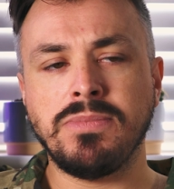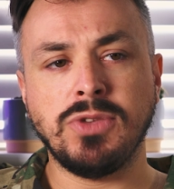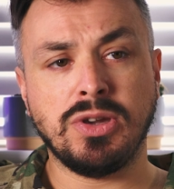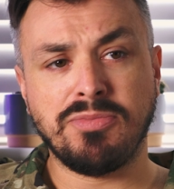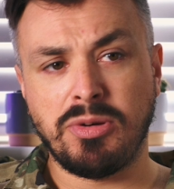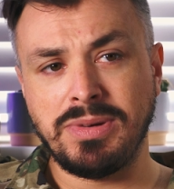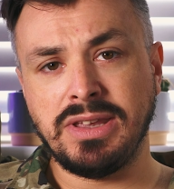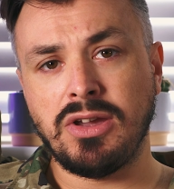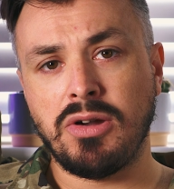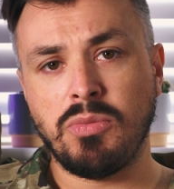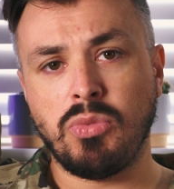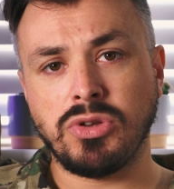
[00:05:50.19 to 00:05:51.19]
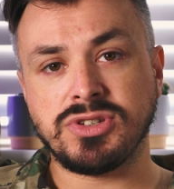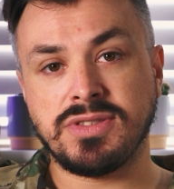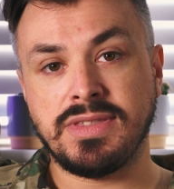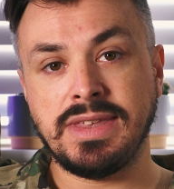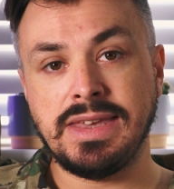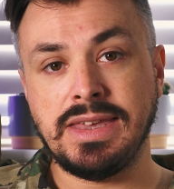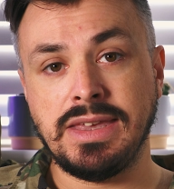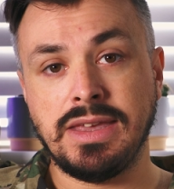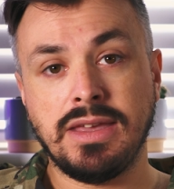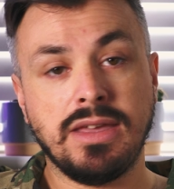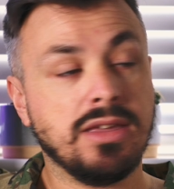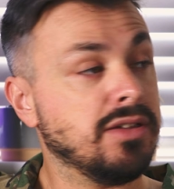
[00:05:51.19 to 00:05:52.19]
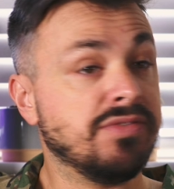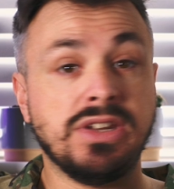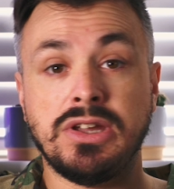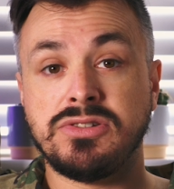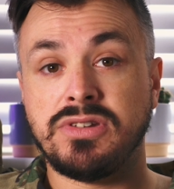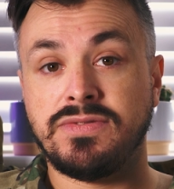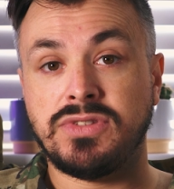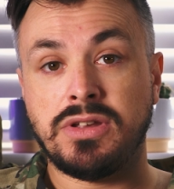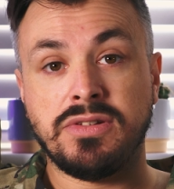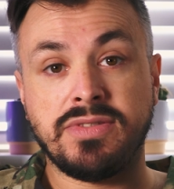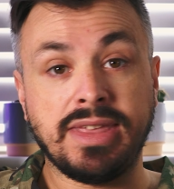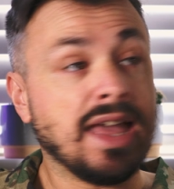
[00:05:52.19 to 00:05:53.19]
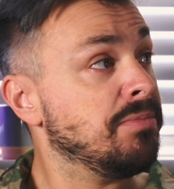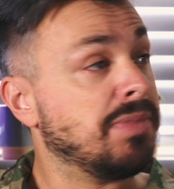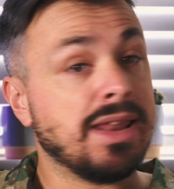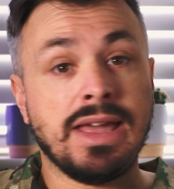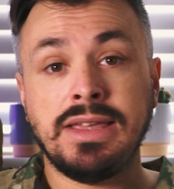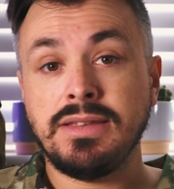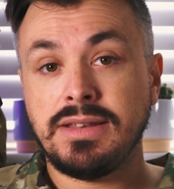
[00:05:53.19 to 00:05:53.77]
you could probably go and watch the videos I've done of the gameplay.